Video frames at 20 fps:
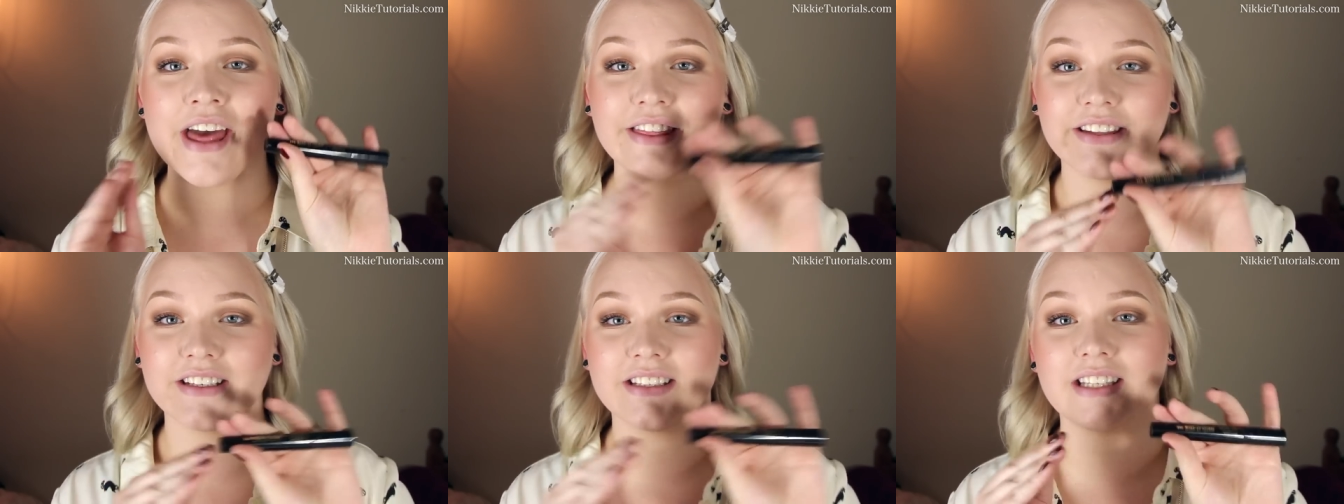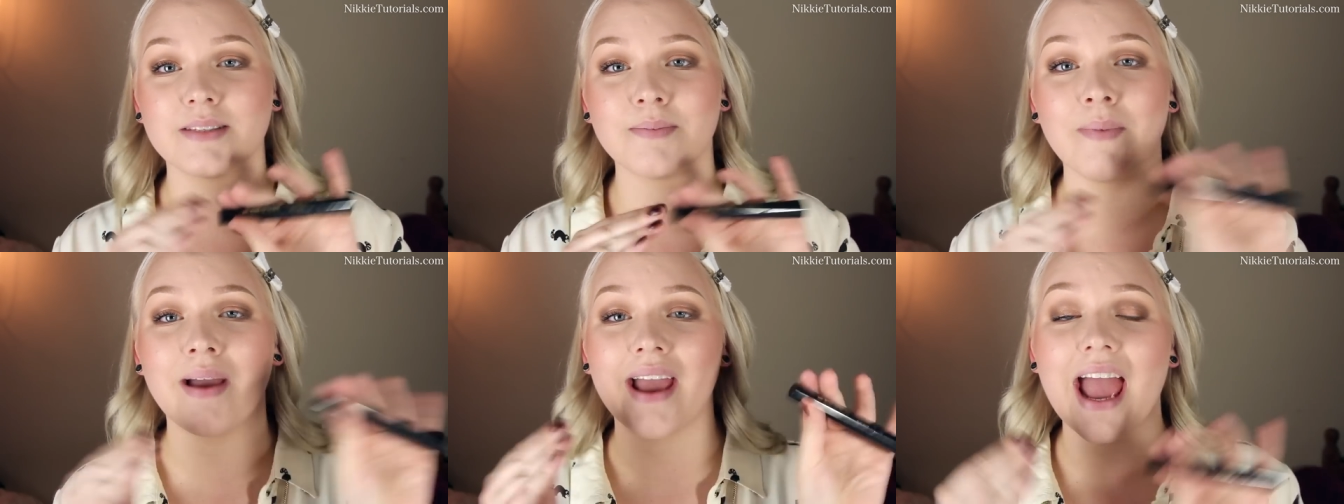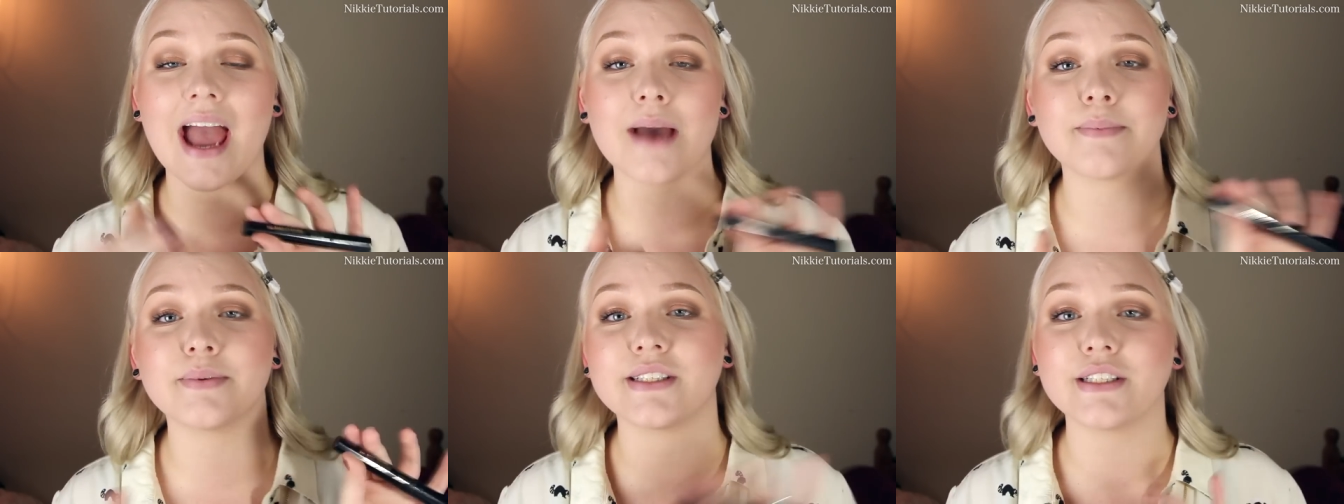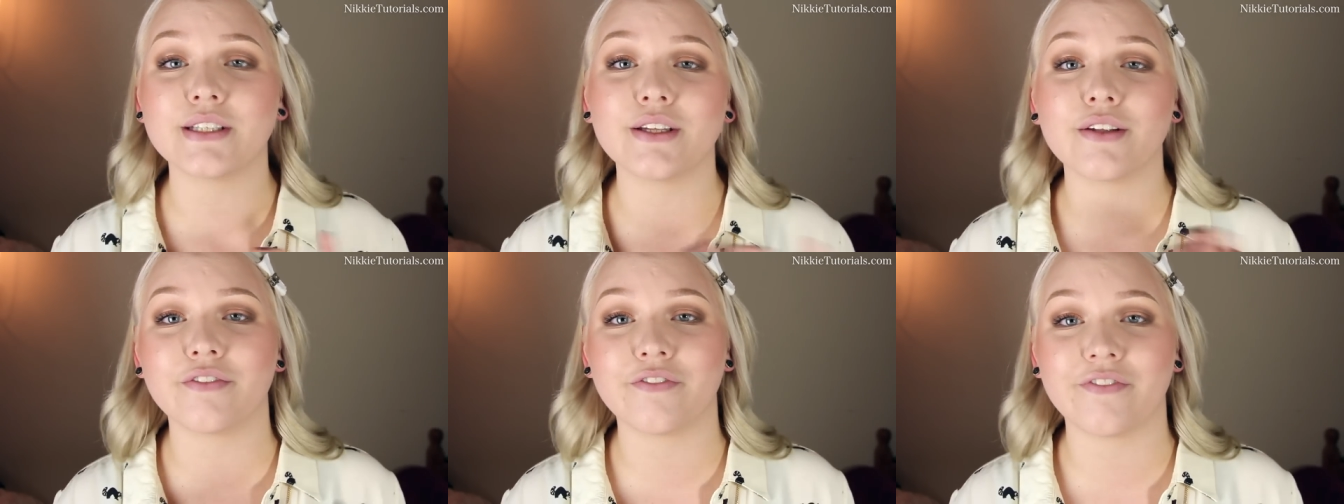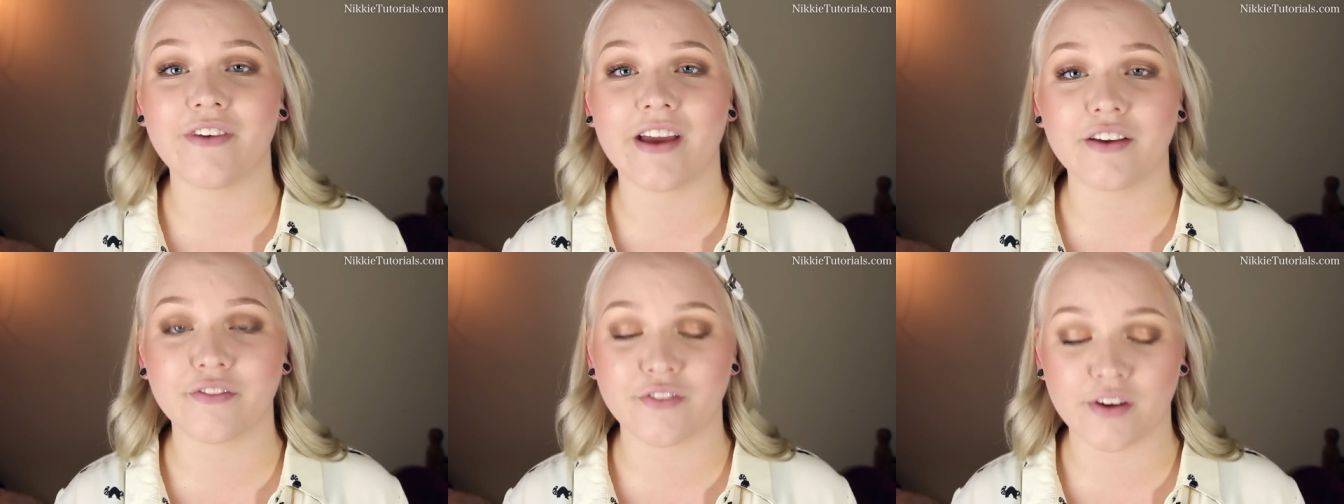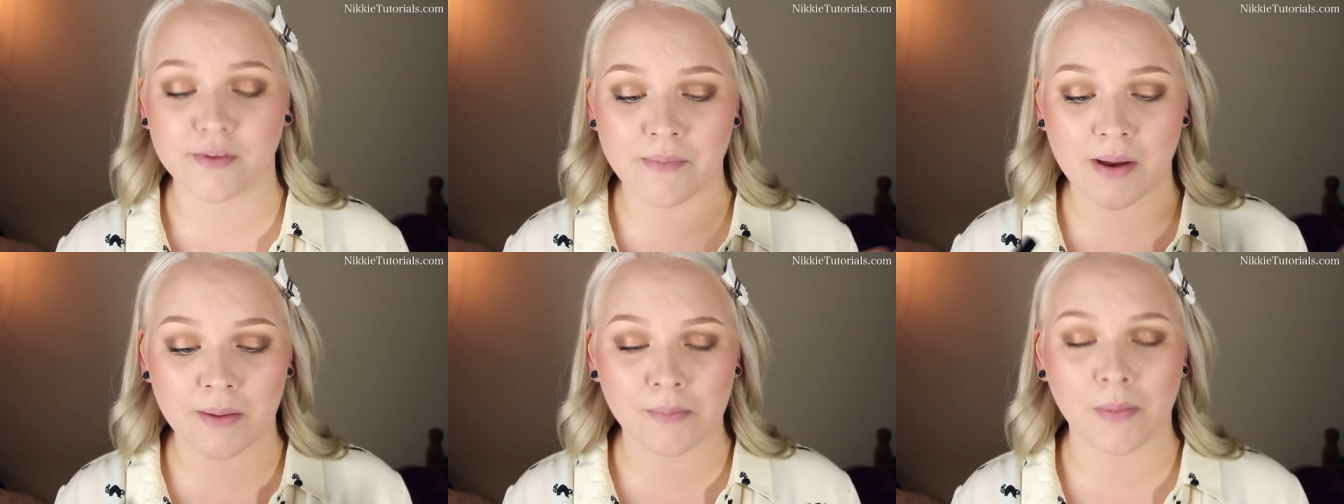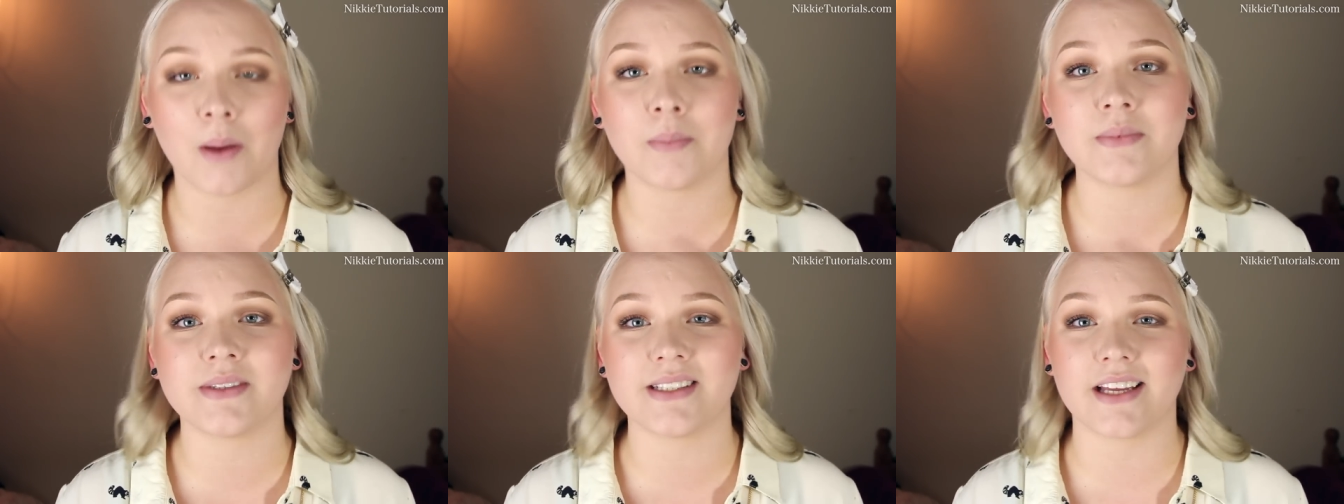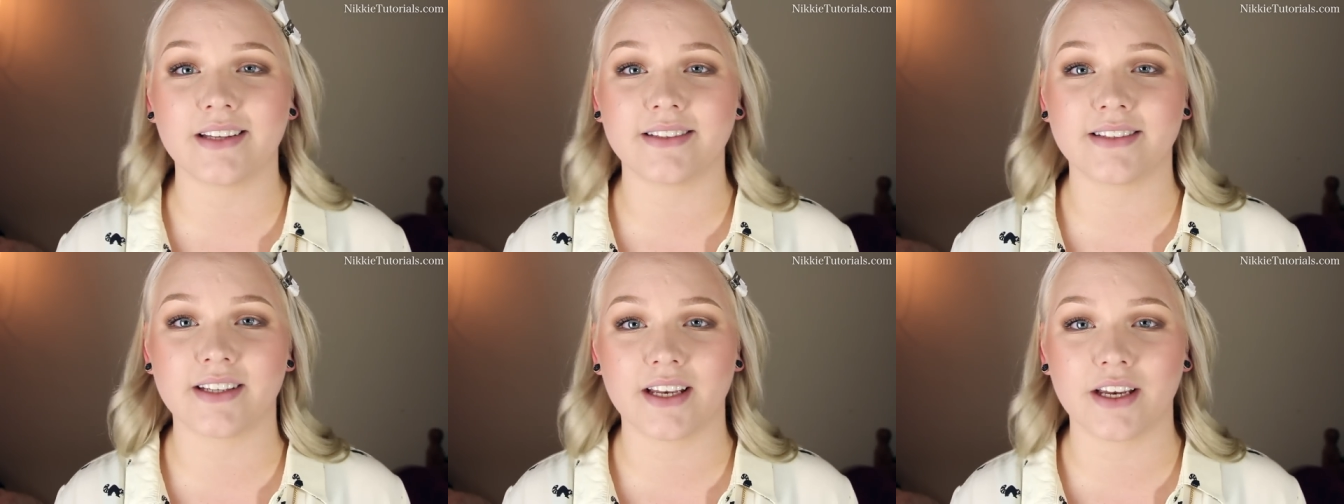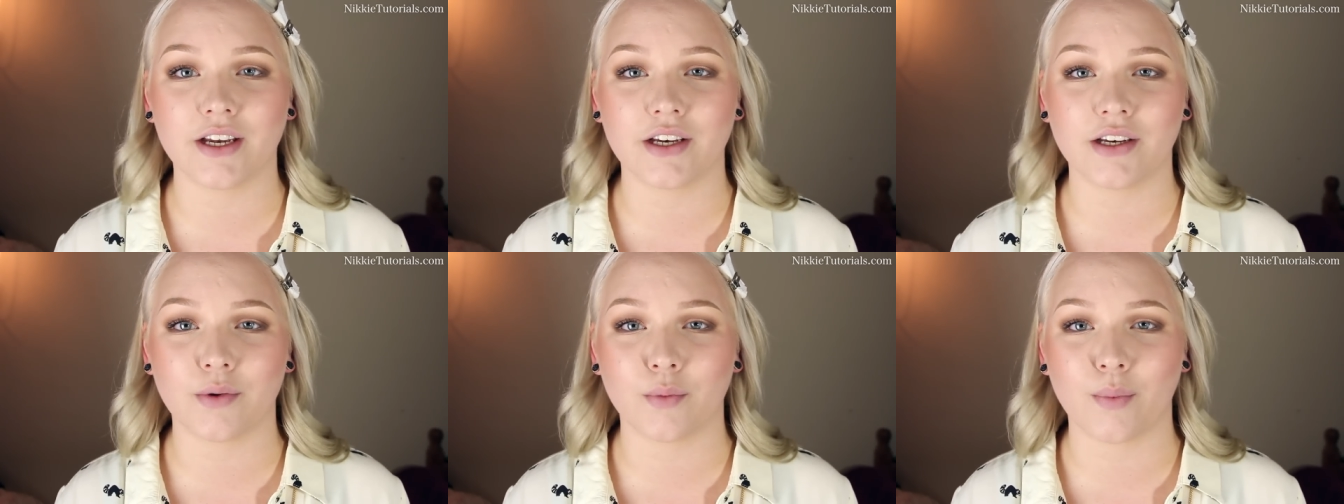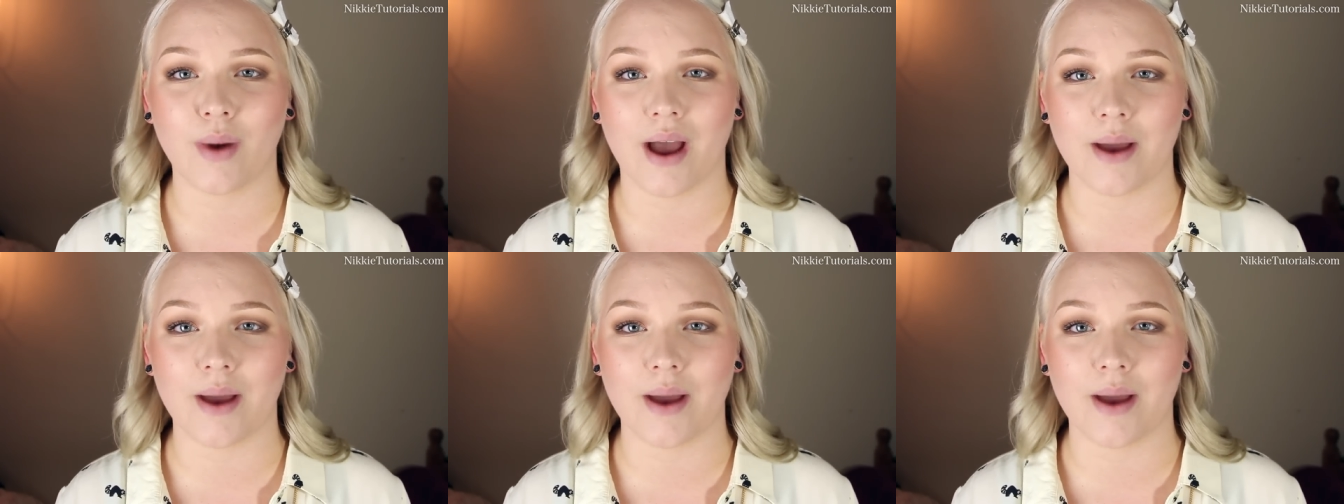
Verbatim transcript: This is my absolute favorite. My mom sells it in her